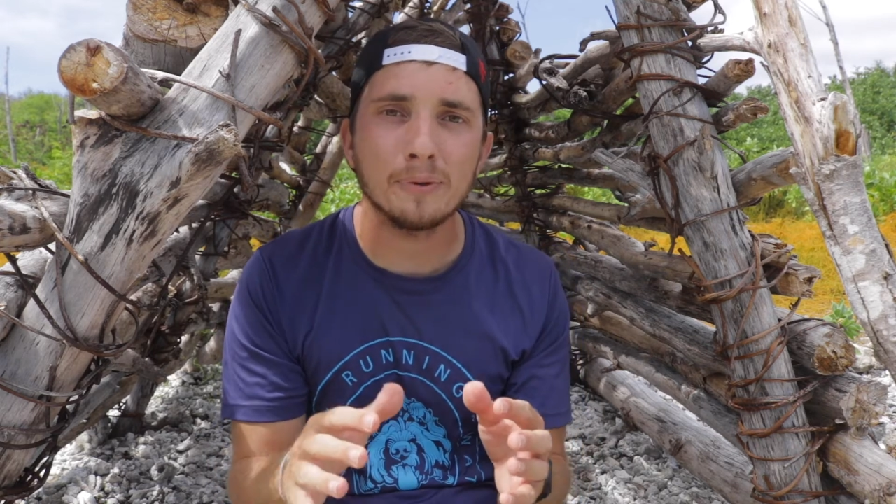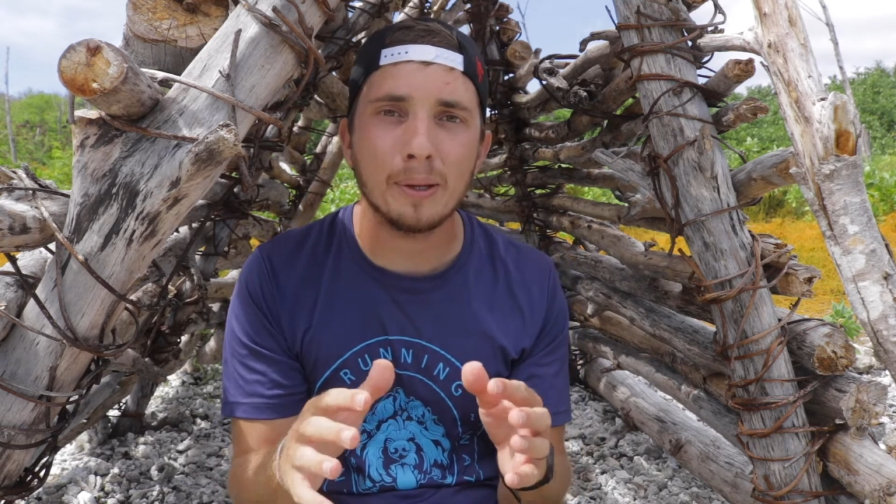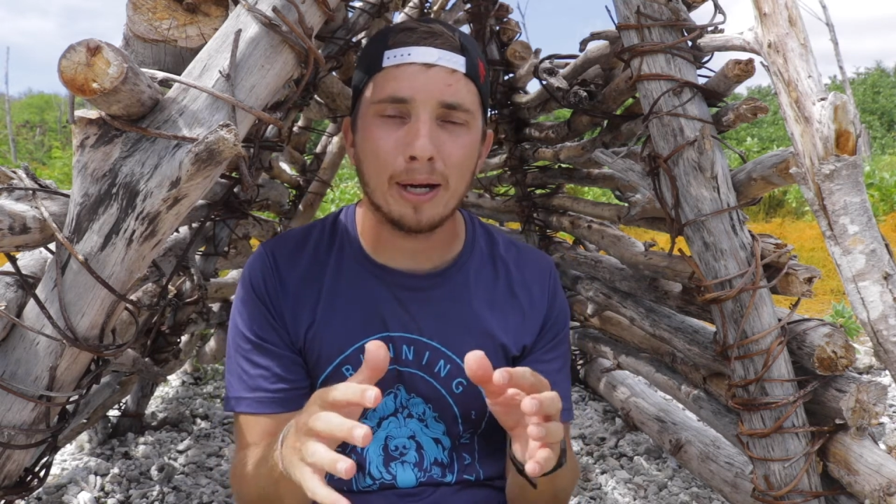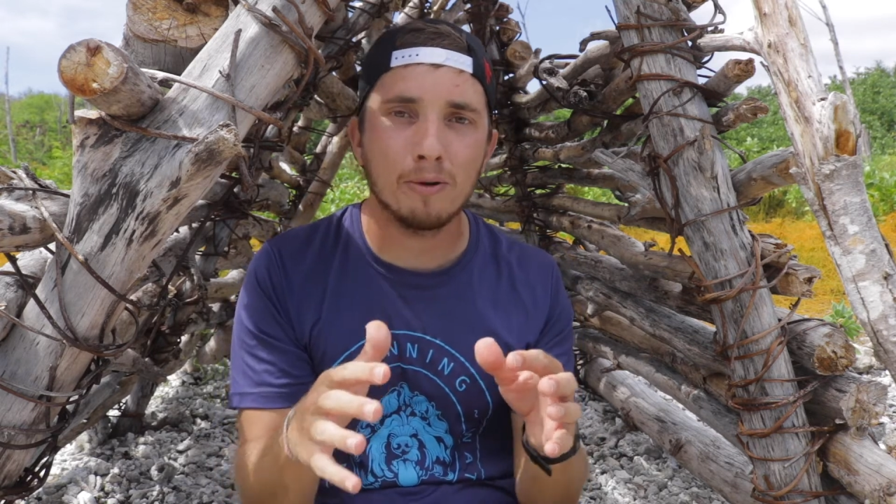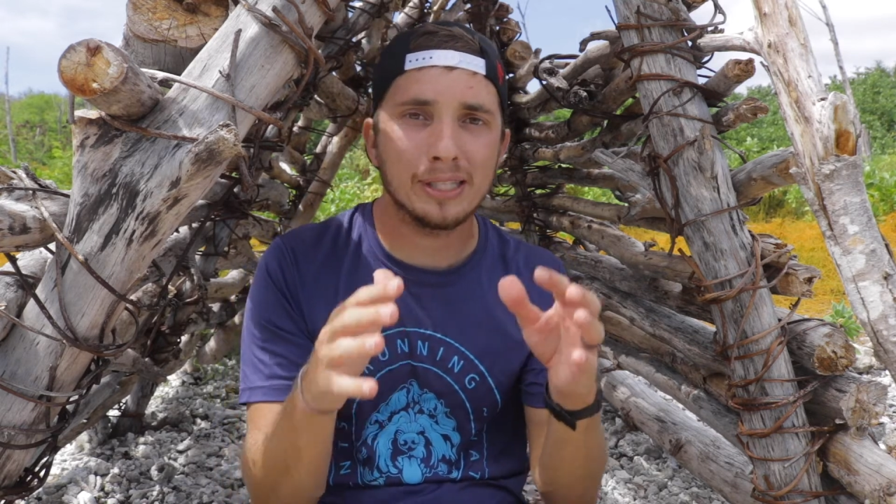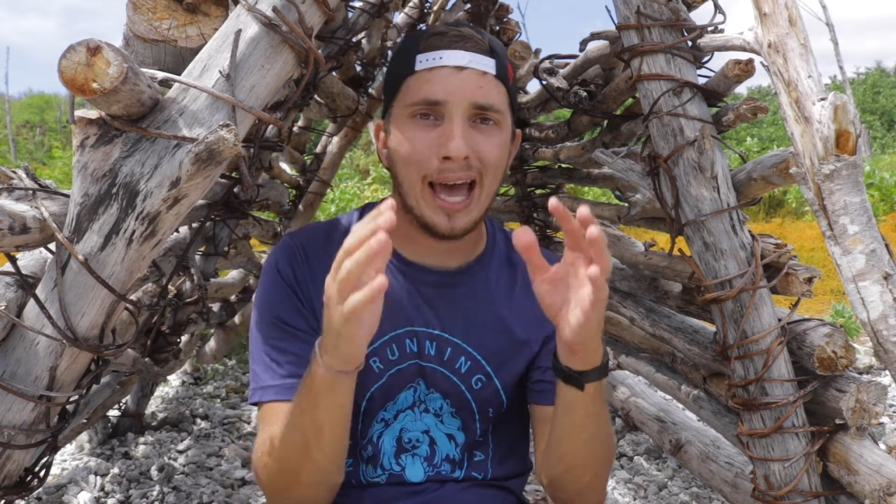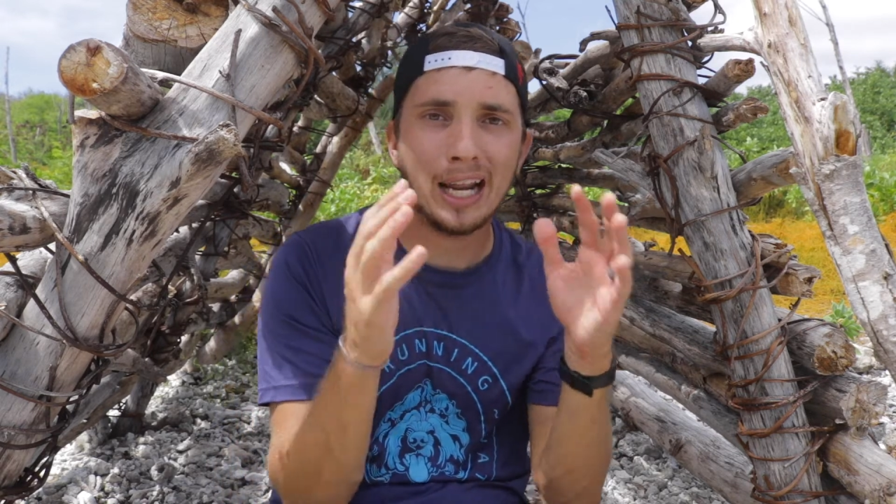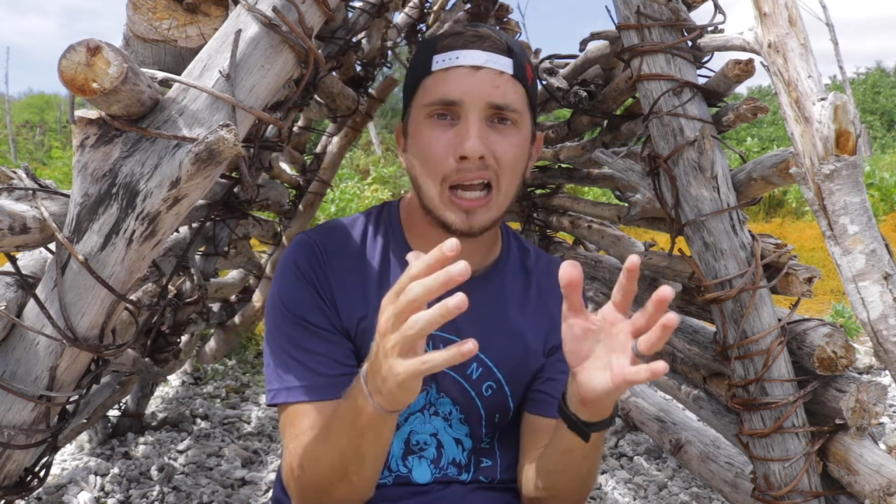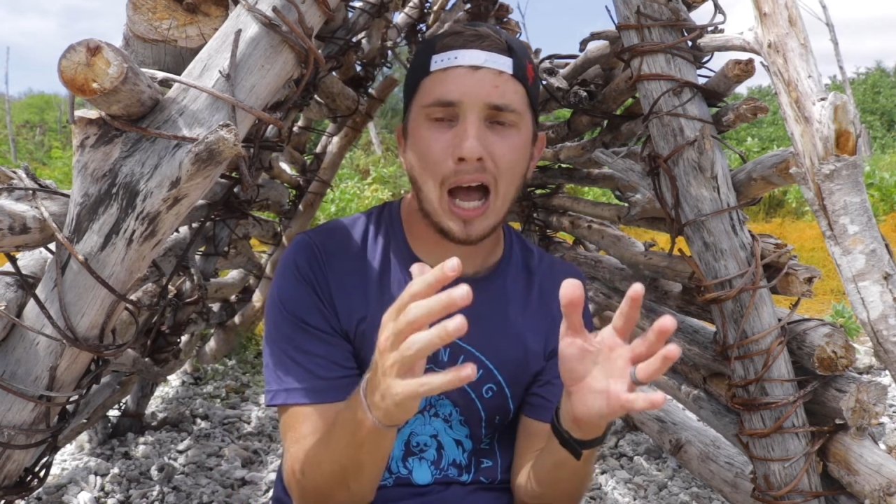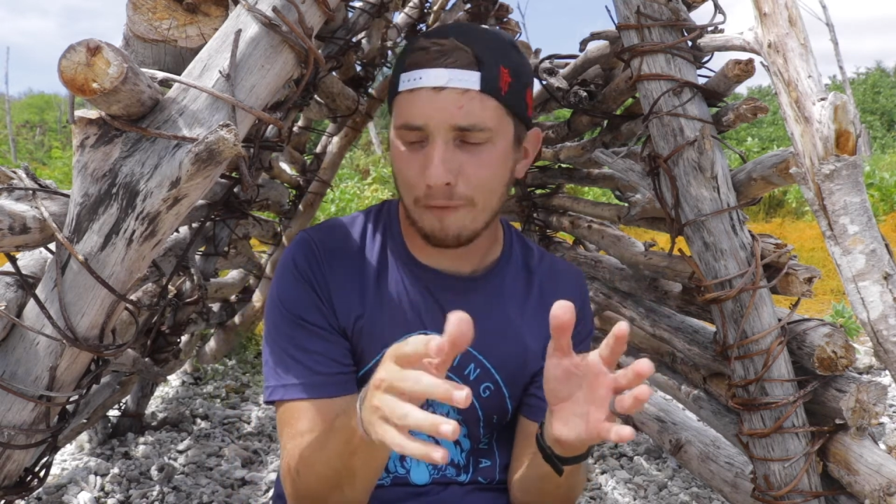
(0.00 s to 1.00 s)
somebody who was at a
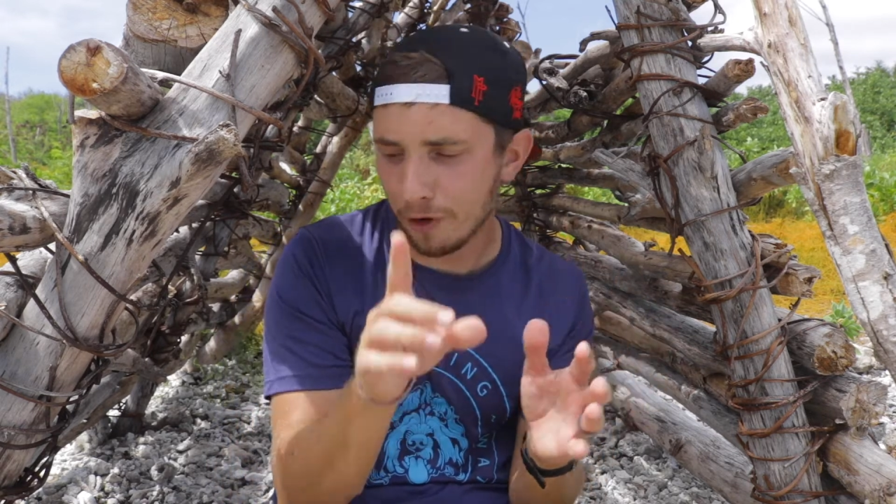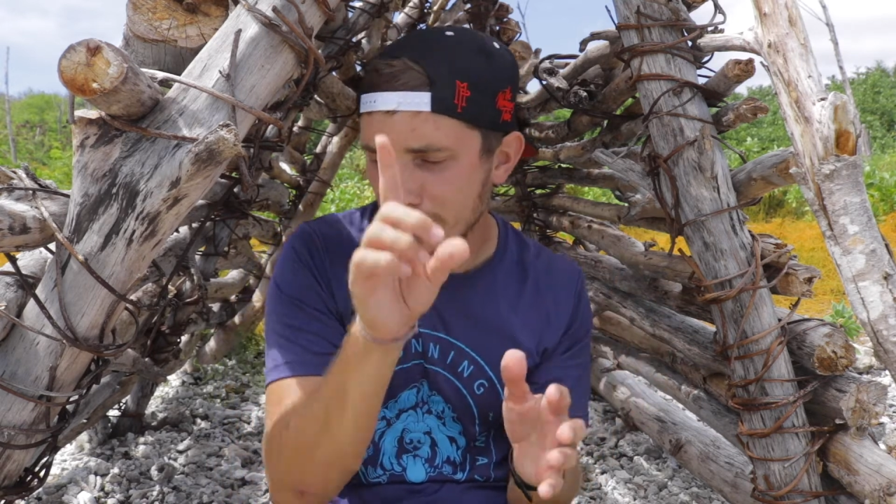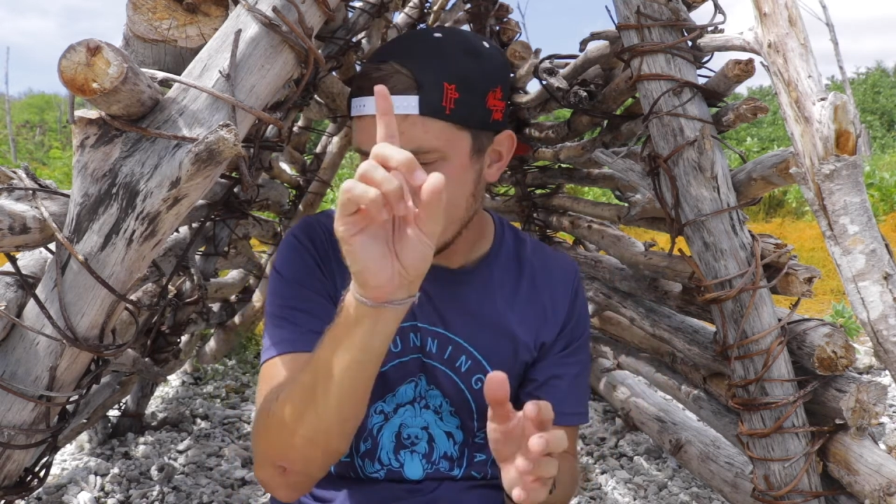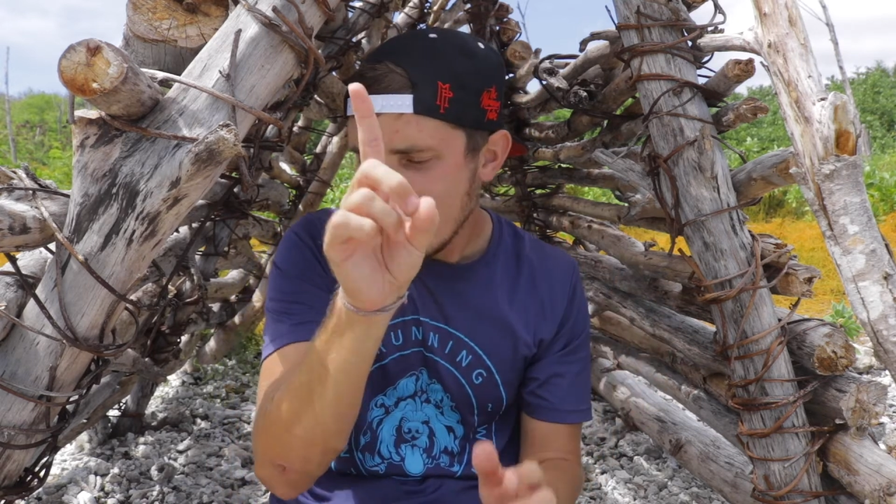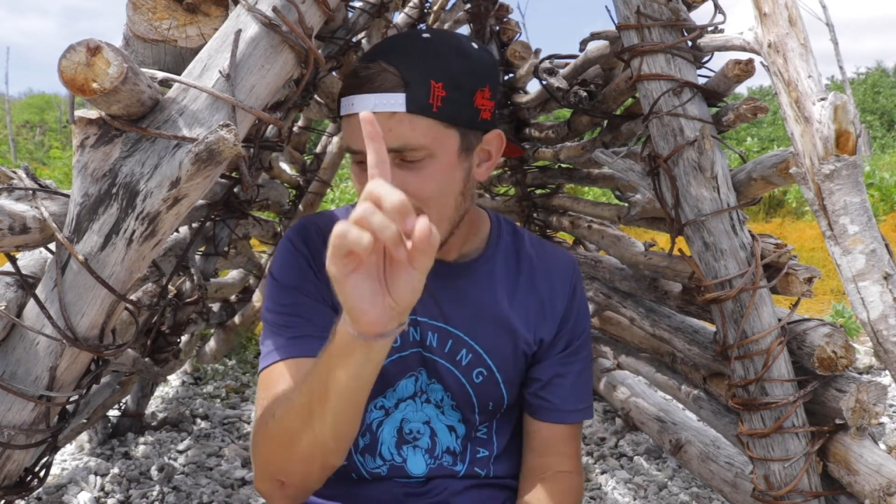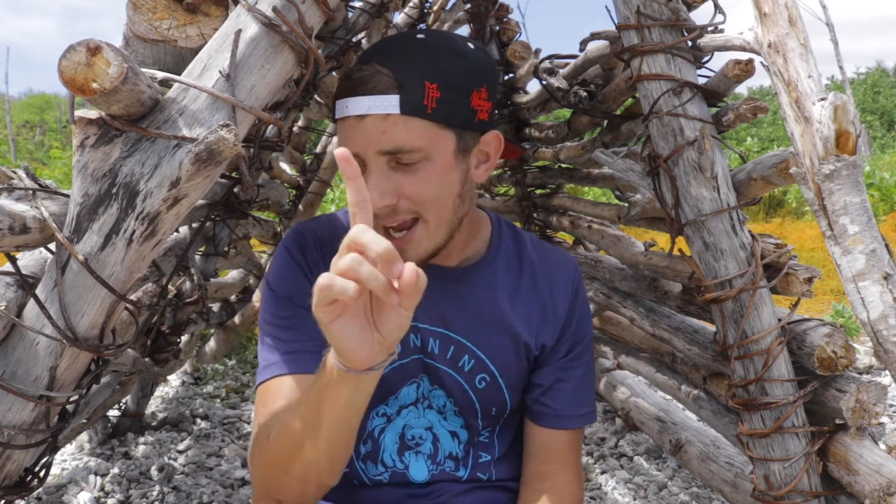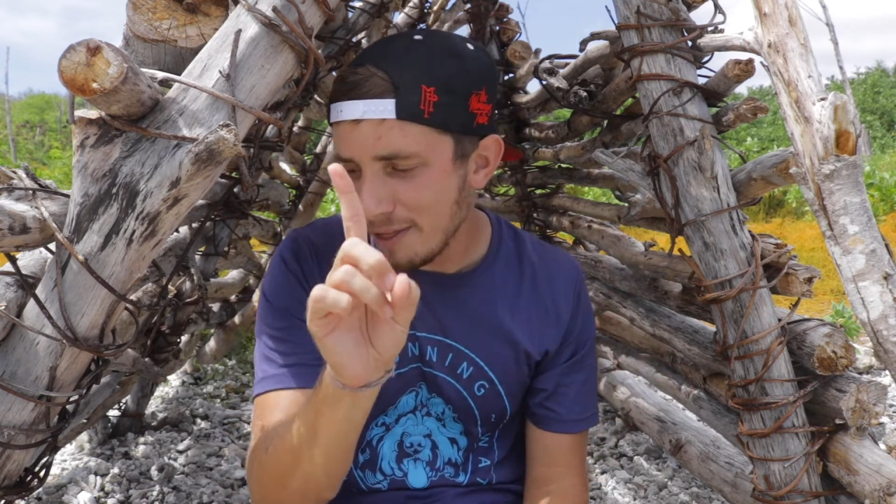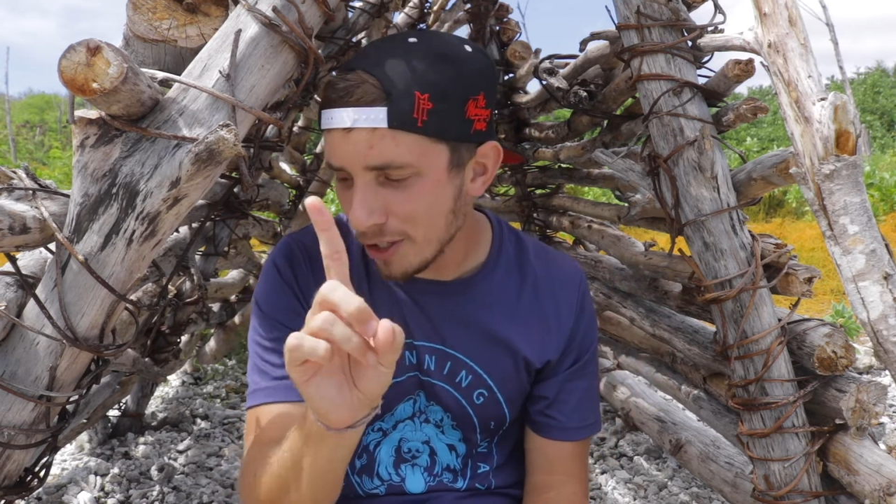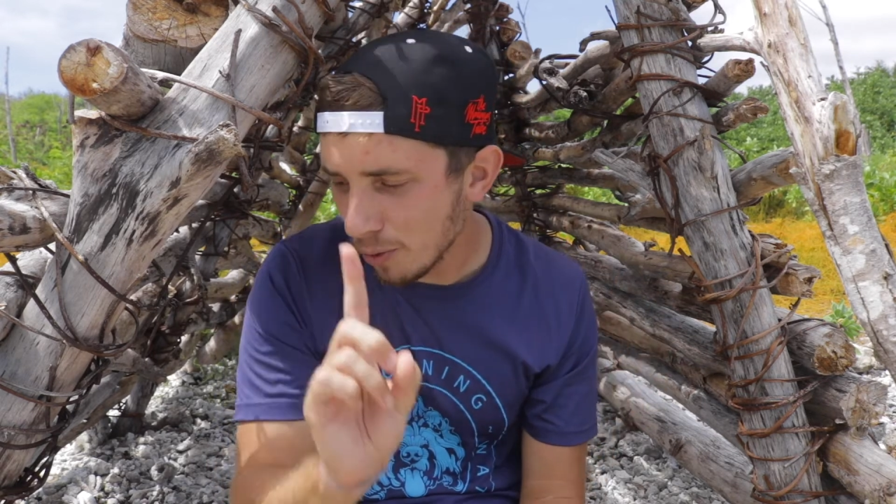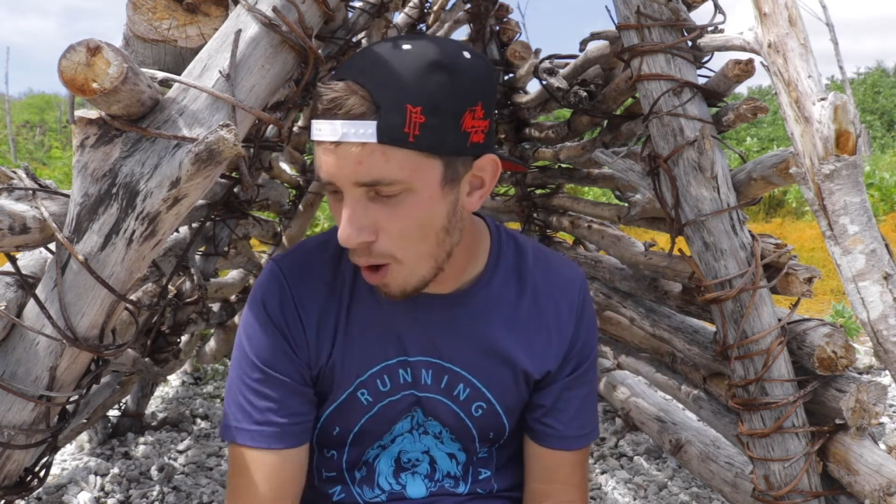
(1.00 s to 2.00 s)
conference, and
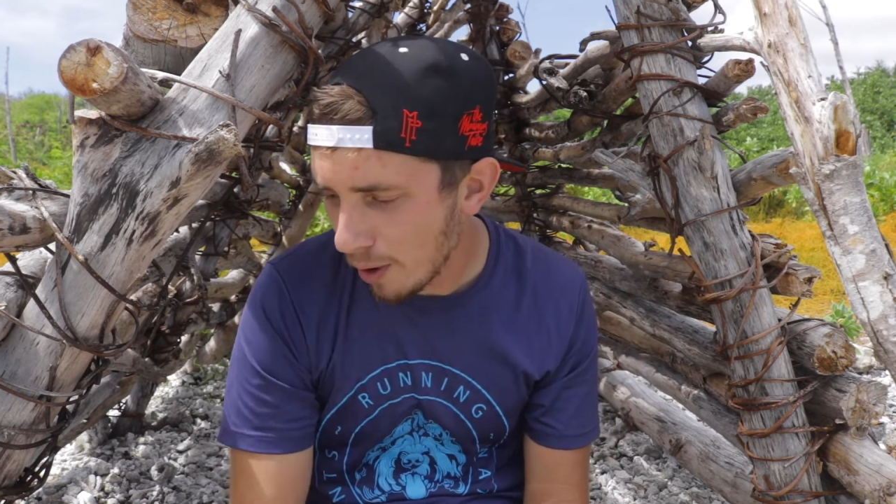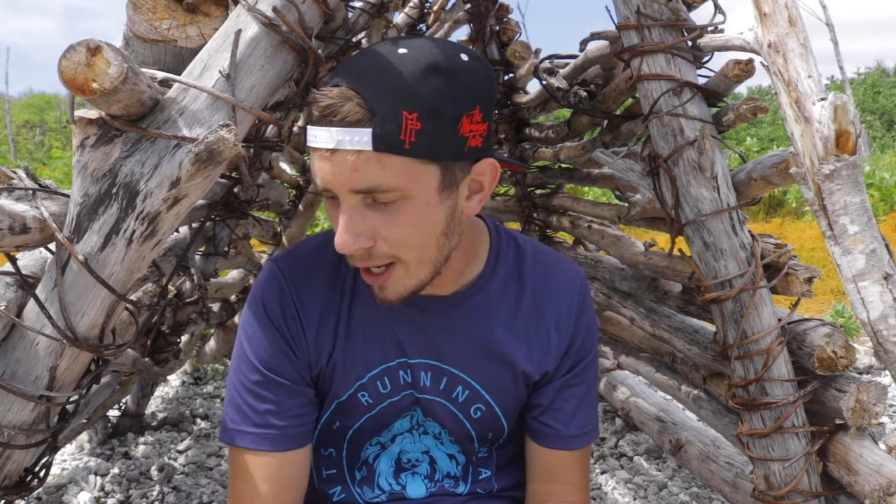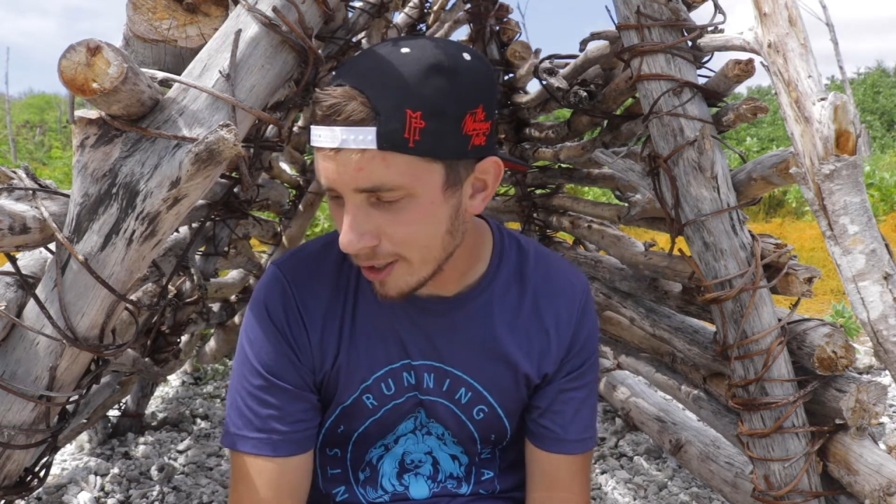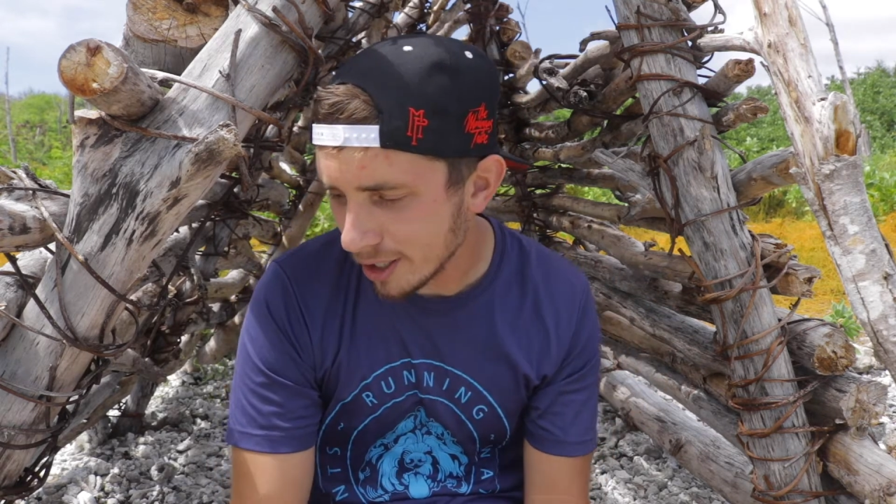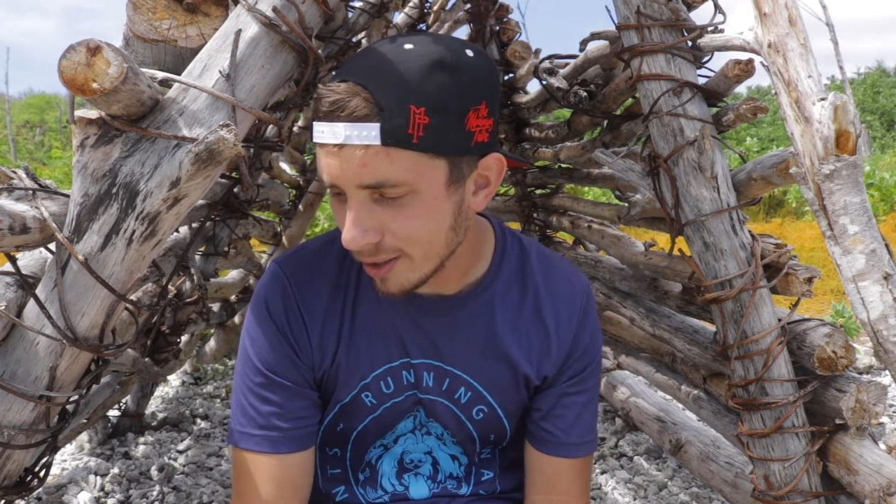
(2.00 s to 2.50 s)
this quote here,